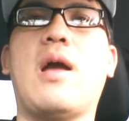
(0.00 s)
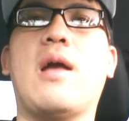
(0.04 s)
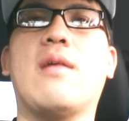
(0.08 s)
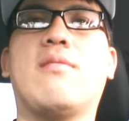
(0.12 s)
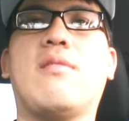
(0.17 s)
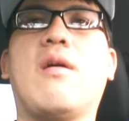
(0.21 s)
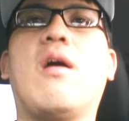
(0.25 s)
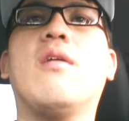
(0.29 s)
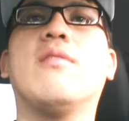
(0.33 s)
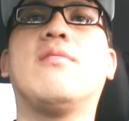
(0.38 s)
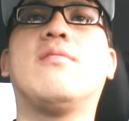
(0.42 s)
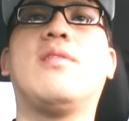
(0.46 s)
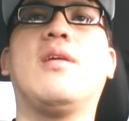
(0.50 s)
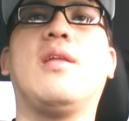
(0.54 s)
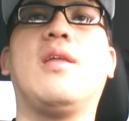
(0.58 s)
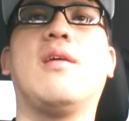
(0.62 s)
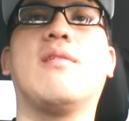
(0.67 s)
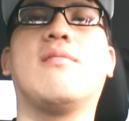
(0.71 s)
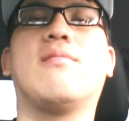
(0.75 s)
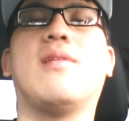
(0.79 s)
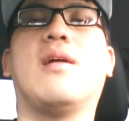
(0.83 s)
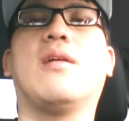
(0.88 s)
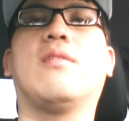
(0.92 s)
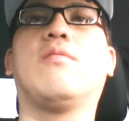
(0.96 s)
I saw
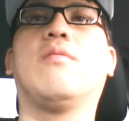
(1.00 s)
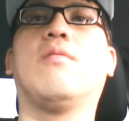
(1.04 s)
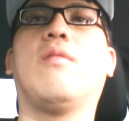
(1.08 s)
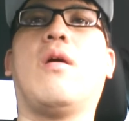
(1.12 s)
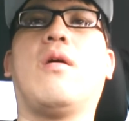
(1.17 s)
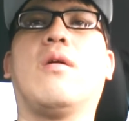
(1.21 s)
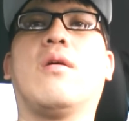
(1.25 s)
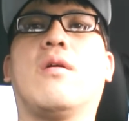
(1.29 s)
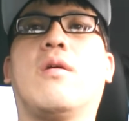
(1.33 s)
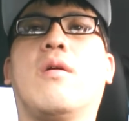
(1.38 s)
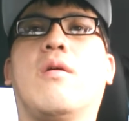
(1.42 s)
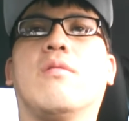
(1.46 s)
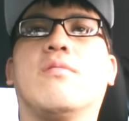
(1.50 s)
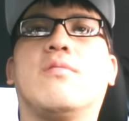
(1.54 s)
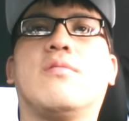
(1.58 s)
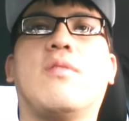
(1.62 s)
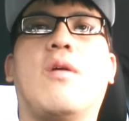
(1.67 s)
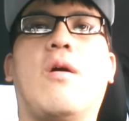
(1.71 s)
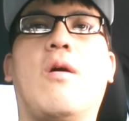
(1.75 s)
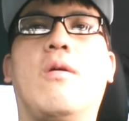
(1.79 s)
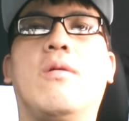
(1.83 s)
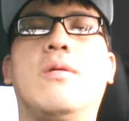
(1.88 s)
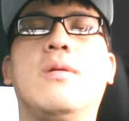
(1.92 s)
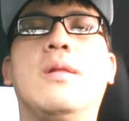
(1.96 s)
Insidious not too long ago,
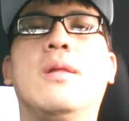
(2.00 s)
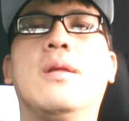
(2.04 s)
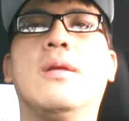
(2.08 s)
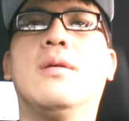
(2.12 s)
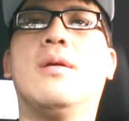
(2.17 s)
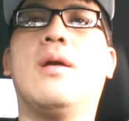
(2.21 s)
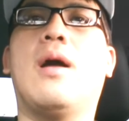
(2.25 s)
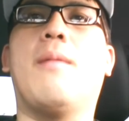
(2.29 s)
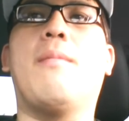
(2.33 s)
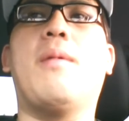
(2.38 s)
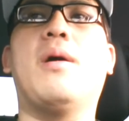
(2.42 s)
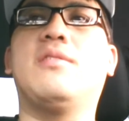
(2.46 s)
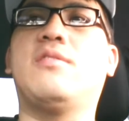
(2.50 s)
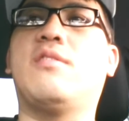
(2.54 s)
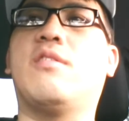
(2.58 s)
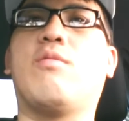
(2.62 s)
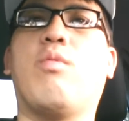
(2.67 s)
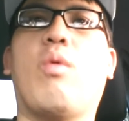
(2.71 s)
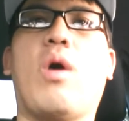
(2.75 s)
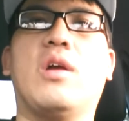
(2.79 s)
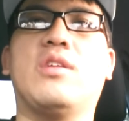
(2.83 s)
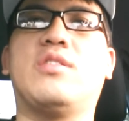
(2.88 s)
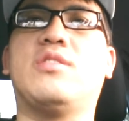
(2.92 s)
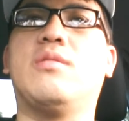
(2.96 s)
so I might
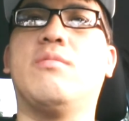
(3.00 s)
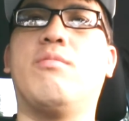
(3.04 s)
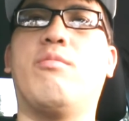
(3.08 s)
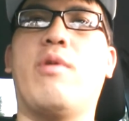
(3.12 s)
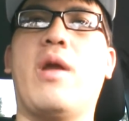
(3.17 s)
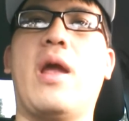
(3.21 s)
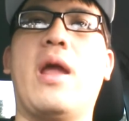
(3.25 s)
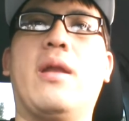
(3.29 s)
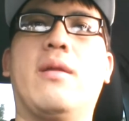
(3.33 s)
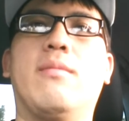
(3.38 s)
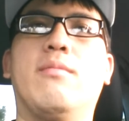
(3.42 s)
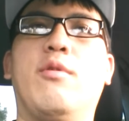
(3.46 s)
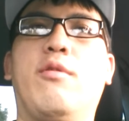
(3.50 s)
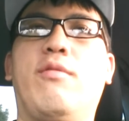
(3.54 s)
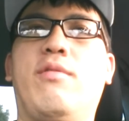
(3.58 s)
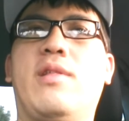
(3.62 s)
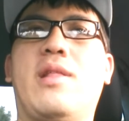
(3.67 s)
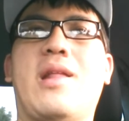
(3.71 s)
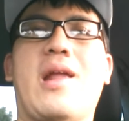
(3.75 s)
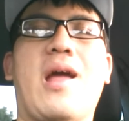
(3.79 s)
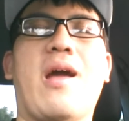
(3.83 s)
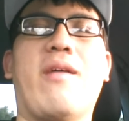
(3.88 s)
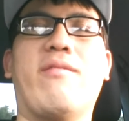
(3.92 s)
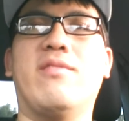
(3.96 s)
just watch some random
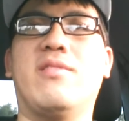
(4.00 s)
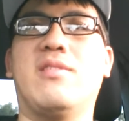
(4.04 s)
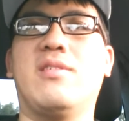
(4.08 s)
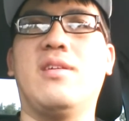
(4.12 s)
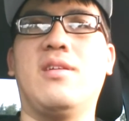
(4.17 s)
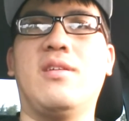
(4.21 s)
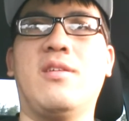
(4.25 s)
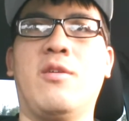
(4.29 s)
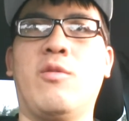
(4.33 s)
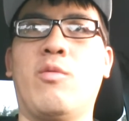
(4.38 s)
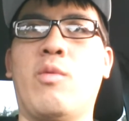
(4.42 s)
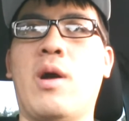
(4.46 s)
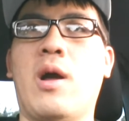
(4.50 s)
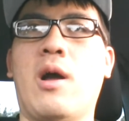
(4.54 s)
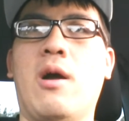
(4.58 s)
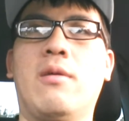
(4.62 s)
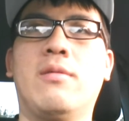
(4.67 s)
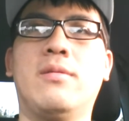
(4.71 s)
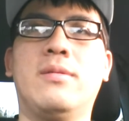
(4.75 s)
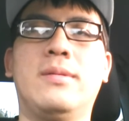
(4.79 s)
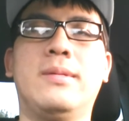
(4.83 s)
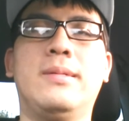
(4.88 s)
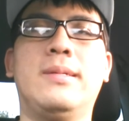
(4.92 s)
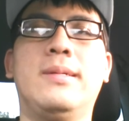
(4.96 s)
movie that I haven't seen in a
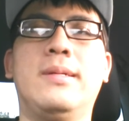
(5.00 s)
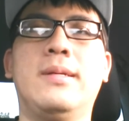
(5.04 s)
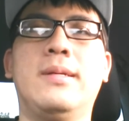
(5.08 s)
while.